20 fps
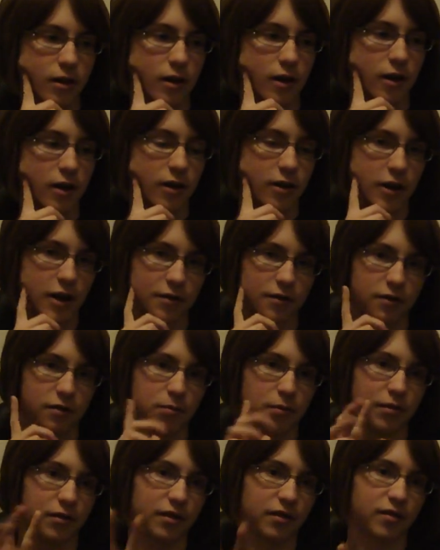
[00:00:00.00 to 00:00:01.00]
Uh, console's
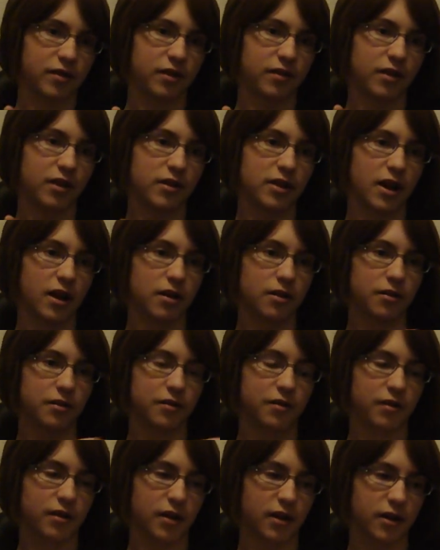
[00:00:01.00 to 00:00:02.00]
mostly sixty
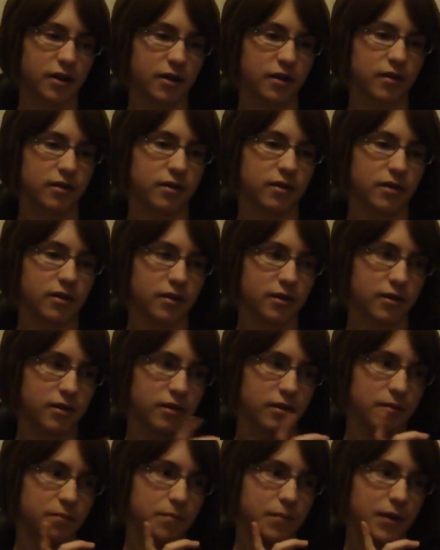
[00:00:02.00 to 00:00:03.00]
dollars. Uh,
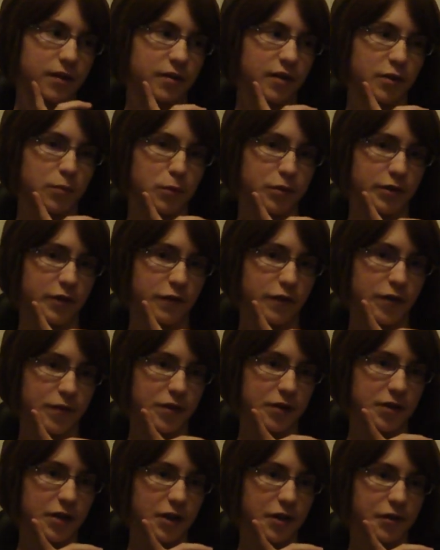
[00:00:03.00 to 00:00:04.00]
PC's mostly
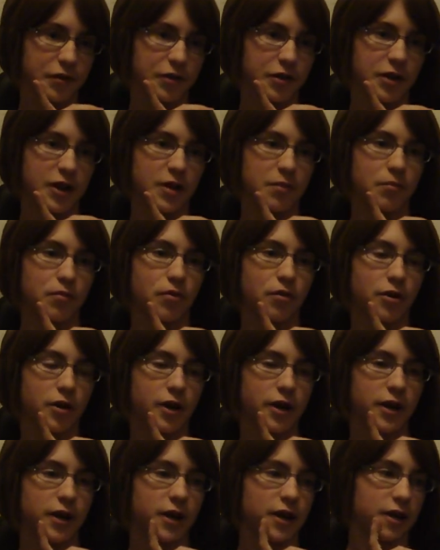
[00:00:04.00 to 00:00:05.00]
fifty dollars, and you get
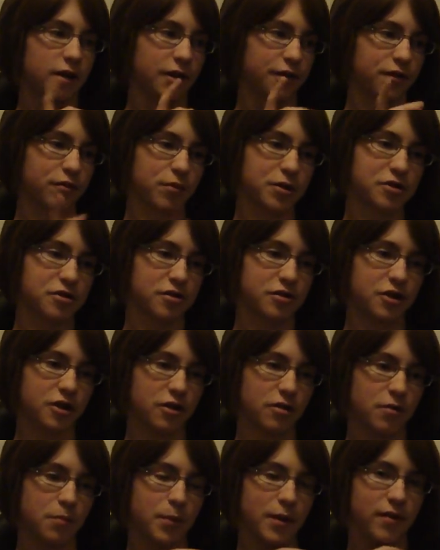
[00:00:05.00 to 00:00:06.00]
more. Like the Witcher
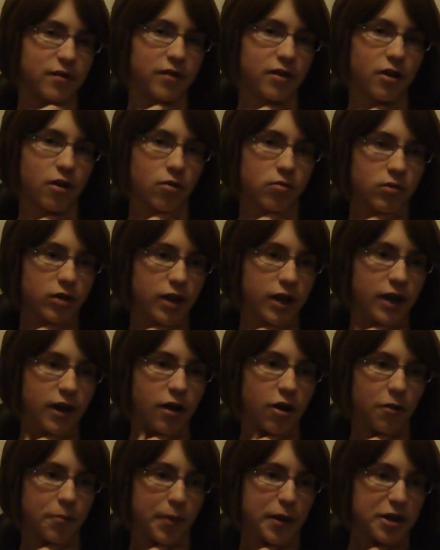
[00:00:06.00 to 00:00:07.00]
Two, a PC only
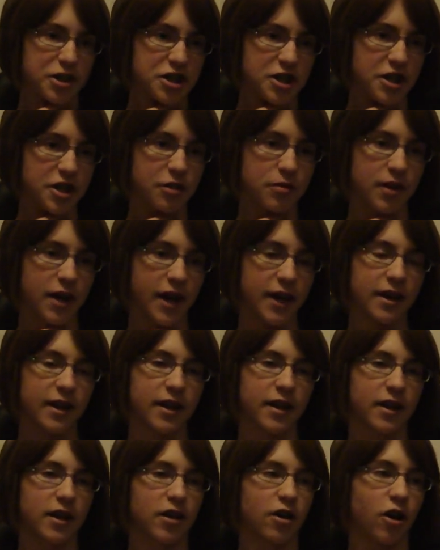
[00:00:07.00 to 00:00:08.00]
RPG, you get
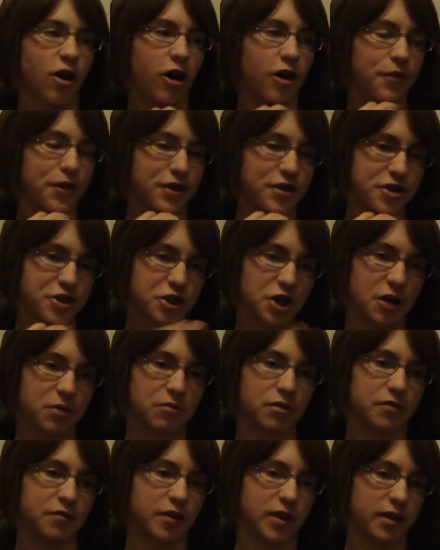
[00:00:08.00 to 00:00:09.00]
all this shit
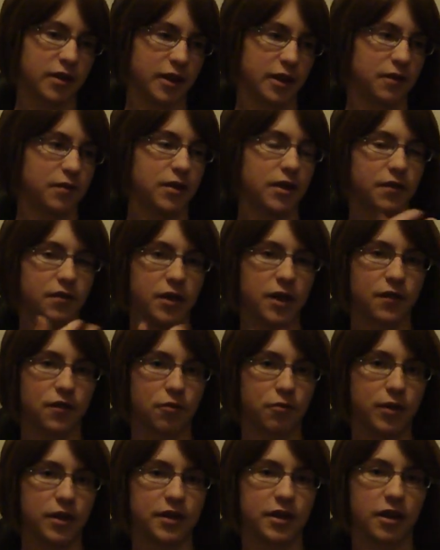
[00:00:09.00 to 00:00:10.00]
with it. Like if you get the
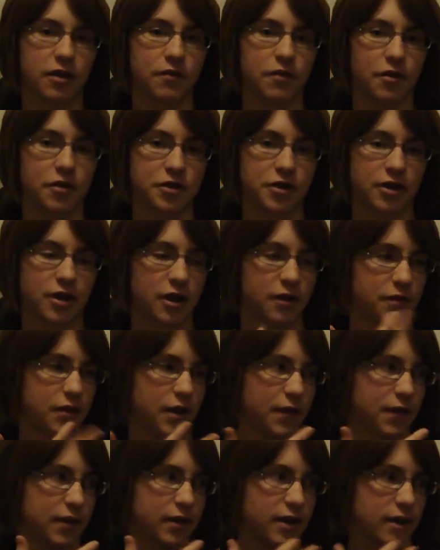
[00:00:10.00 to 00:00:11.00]
retail version, not if you
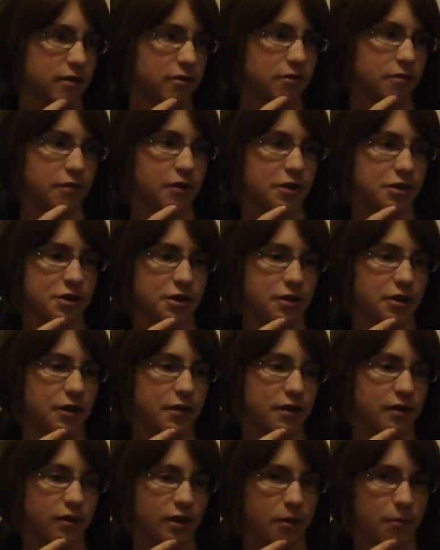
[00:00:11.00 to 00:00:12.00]
get the download version, you get
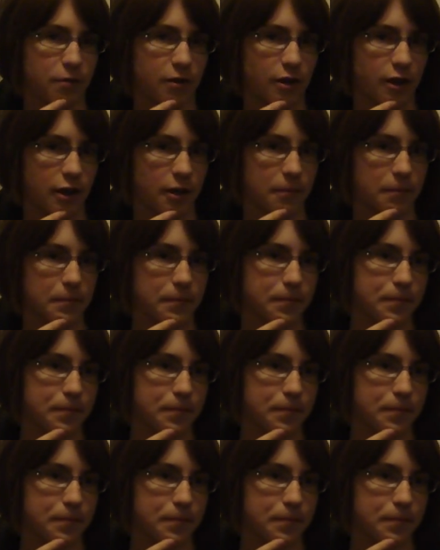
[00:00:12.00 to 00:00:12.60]
the same thing.